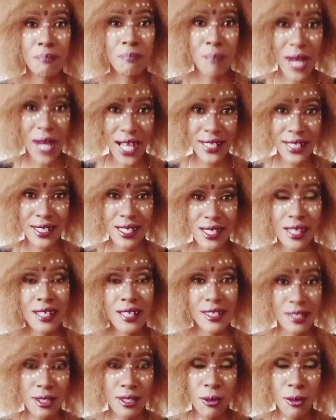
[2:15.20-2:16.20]
Matte
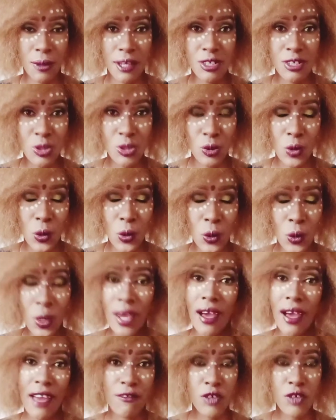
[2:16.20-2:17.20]
is the way to go.
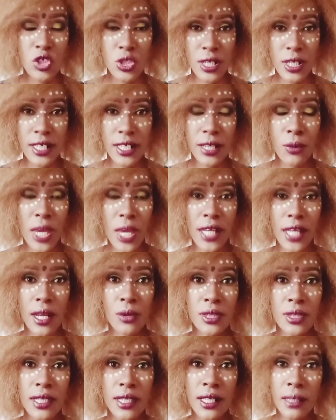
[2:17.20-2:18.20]
Unfortunately, we are
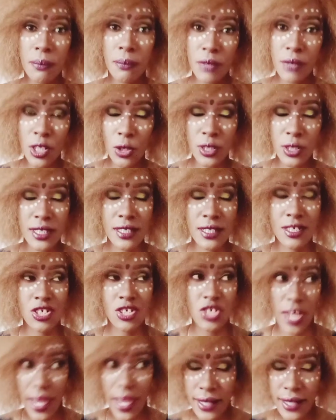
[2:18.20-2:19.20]
now in the lip gloss
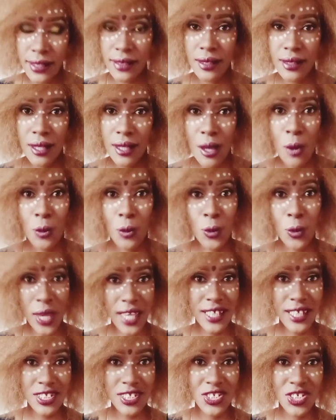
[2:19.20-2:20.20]
trend,
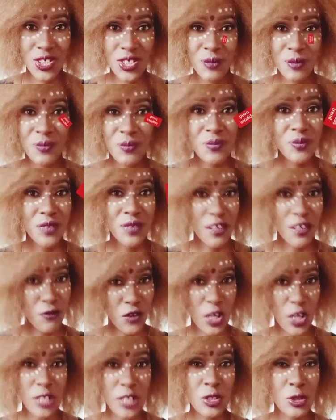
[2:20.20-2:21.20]
which if
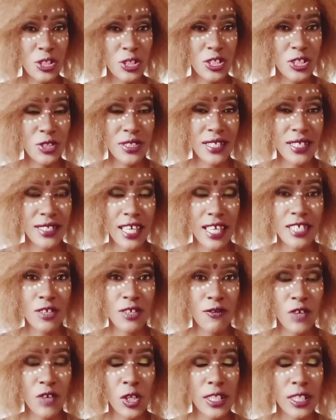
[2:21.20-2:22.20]
you want to reduce the size
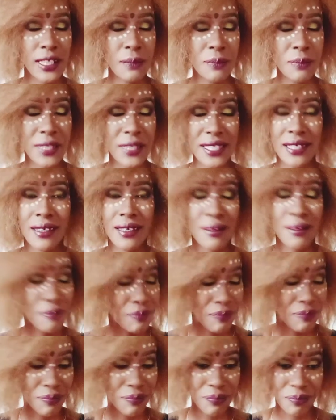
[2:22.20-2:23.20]
of your lips
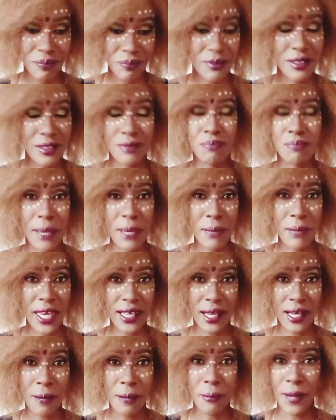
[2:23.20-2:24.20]
by
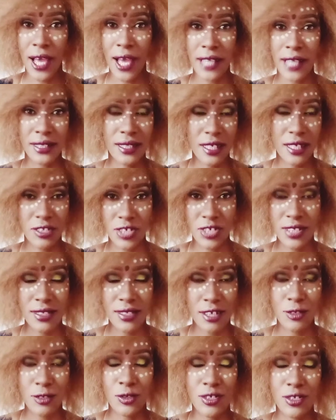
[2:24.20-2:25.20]
makeup, I'd suggest
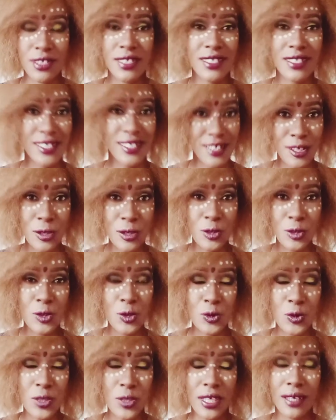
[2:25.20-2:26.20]
that you just stick
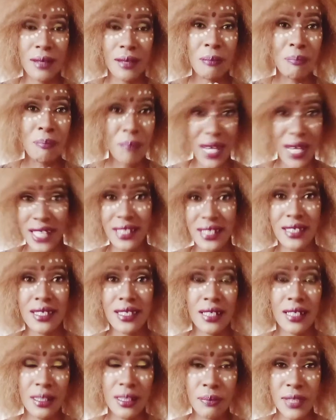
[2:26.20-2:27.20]
to the matte
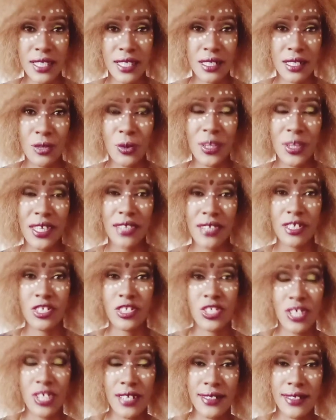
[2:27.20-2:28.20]
lipstick, whether
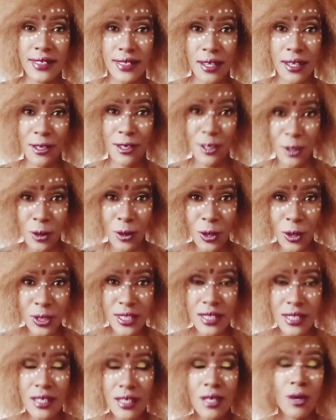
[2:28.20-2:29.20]
the trend is a
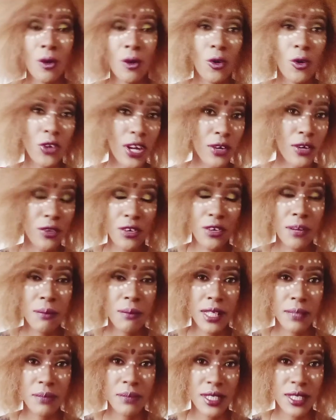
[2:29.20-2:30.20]
gloss or a
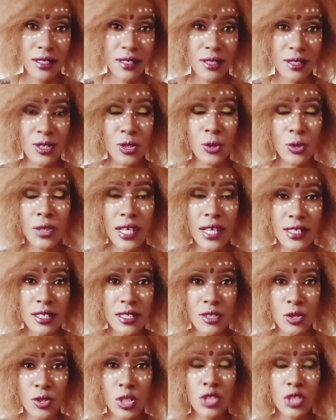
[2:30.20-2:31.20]
cream lipstick. So that
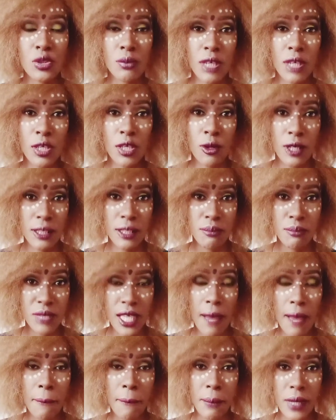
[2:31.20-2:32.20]
is going to make your lips
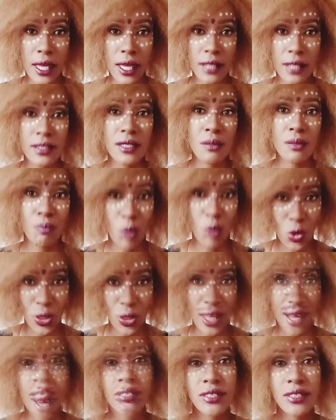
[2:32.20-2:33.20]
appear
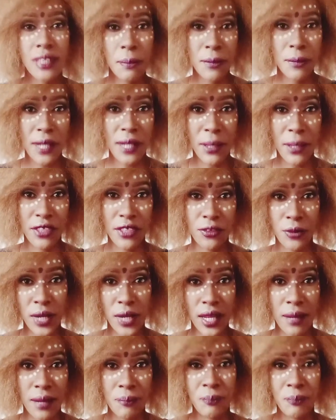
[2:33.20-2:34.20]
smaller. Tip number
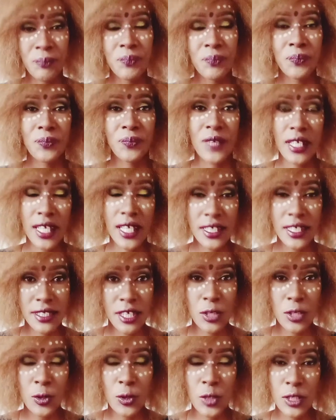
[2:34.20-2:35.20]
three, the next
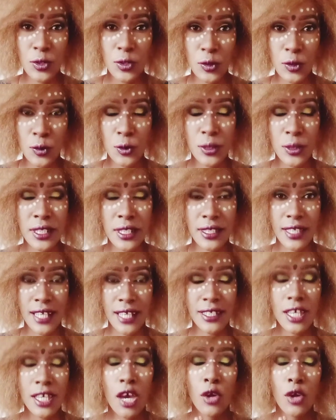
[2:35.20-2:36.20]
thing you need to do is
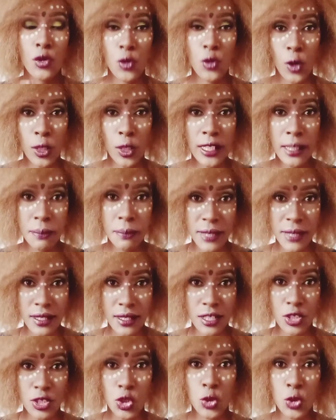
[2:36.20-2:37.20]
that your
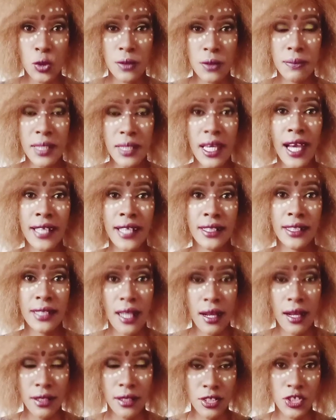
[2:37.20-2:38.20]
lipstick should be a
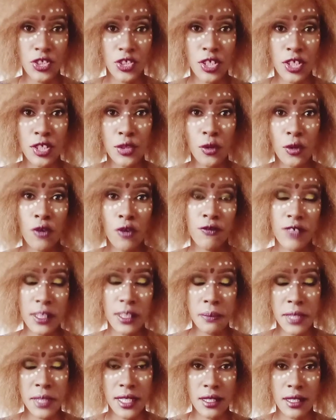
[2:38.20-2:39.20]
dark shade of
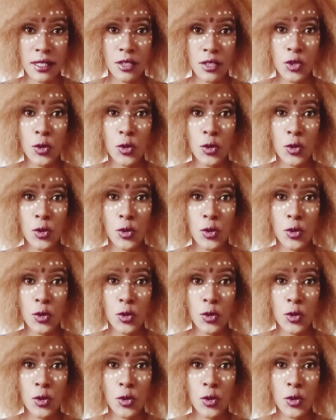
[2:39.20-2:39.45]
lipstick.